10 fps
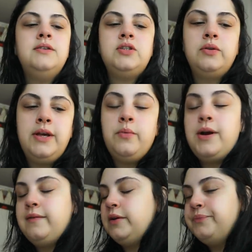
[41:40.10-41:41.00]
so like
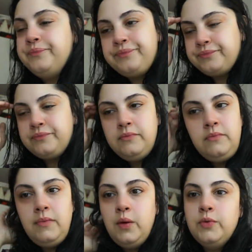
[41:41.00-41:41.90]
whatever.
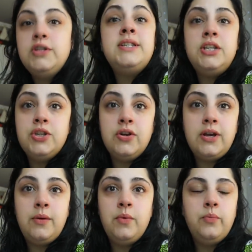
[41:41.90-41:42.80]
We'll just see each other
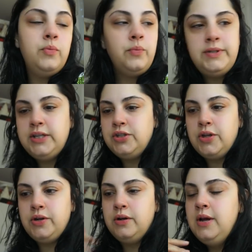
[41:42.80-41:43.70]
again when we see each
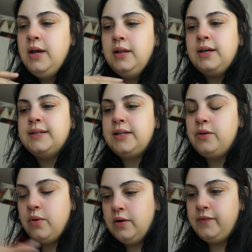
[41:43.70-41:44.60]
other. Like I said,
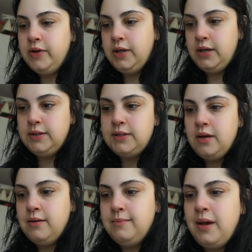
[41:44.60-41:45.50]
no hard feelings.
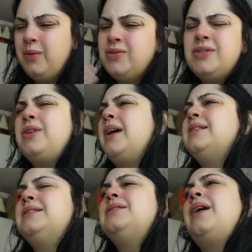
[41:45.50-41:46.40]
Um, I was just, I
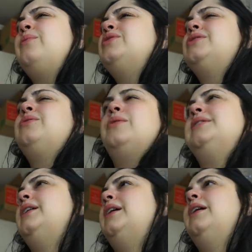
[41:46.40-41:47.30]
guess I was just annoyed
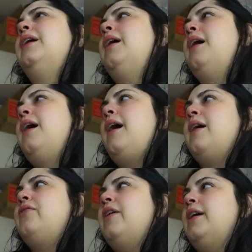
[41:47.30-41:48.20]
today
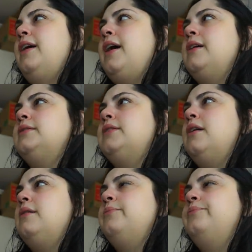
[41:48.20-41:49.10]
at that. And,
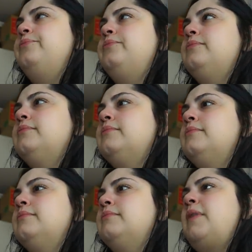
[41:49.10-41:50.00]
um,
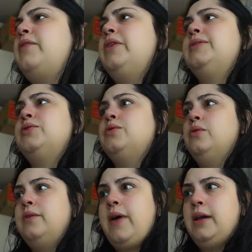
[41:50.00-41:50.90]
my feelings are
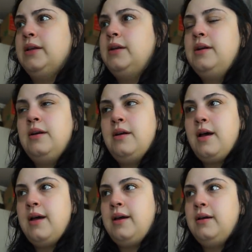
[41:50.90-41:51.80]
totally valid.
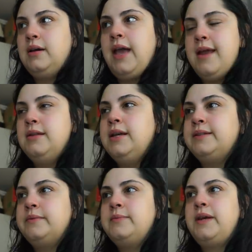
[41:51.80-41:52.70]
I, again, like
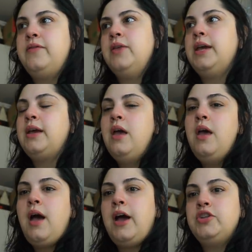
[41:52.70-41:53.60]
sometimes I feel like
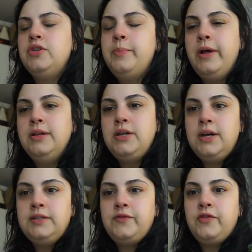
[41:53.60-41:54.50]
I should
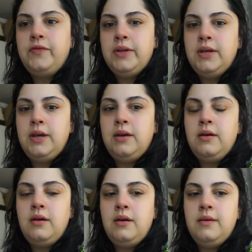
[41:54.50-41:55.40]
apologize for feeling,
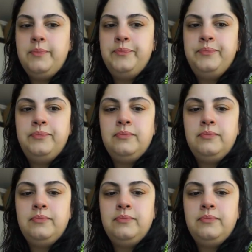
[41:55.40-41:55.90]
um,